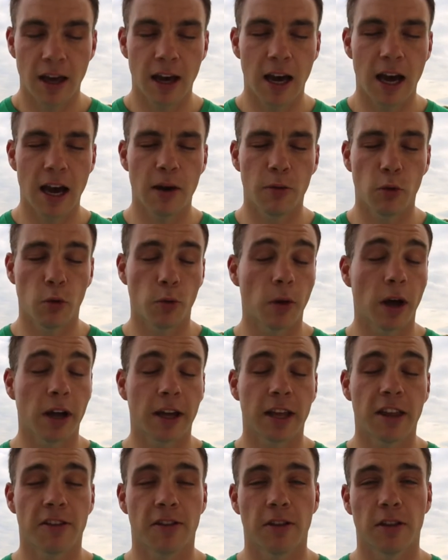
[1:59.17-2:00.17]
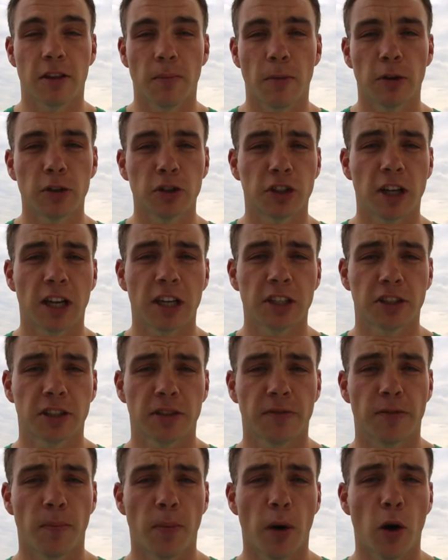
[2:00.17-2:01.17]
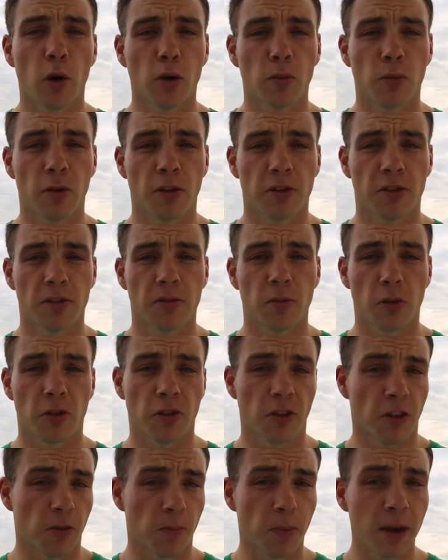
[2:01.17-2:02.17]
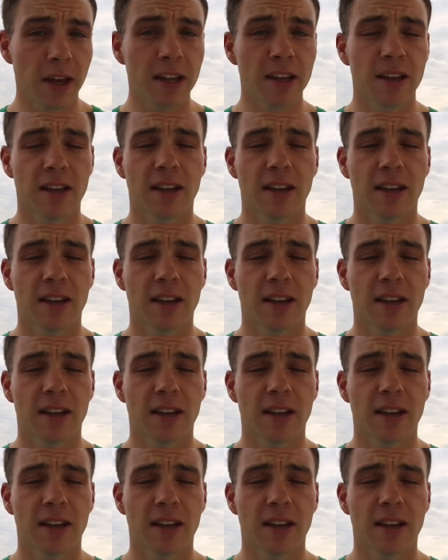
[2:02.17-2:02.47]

Well, I guess the most challenging thing for Poland was the speed.